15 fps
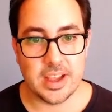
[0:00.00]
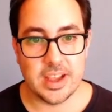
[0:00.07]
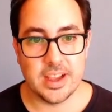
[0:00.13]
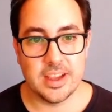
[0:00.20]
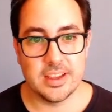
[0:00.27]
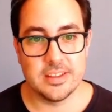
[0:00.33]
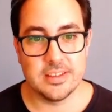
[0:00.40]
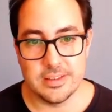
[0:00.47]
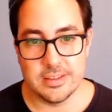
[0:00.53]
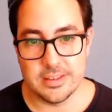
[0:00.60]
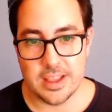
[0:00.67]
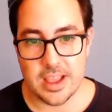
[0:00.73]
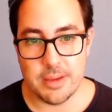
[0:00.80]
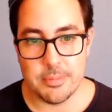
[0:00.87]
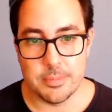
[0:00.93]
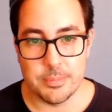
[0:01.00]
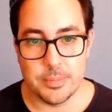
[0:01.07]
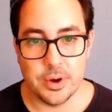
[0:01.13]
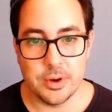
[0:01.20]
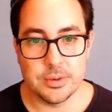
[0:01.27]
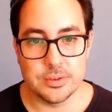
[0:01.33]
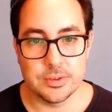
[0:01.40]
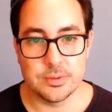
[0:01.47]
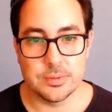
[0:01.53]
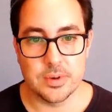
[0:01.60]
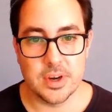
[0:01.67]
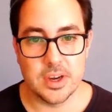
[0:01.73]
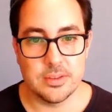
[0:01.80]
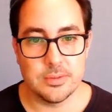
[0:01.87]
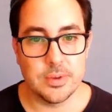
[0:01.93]
I have a bonus
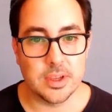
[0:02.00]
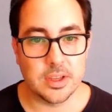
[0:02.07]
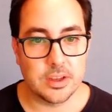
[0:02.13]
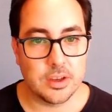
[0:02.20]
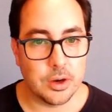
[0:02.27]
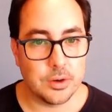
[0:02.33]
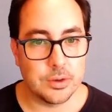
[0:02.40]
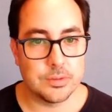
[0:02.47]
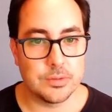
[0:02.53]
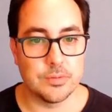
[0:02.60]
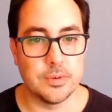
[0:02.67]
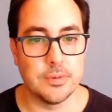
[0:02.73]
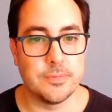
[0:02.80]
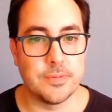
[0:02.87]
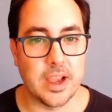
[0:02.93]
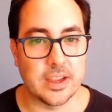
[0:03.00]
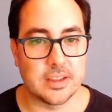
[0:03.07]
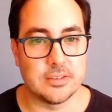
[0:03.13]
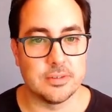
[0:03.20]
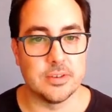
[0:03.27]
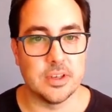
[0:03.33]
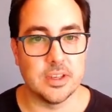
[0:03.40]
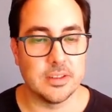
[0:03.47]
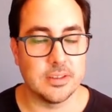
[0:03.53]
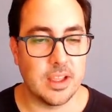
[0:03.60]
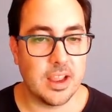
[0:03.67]
where I do a code refactoring.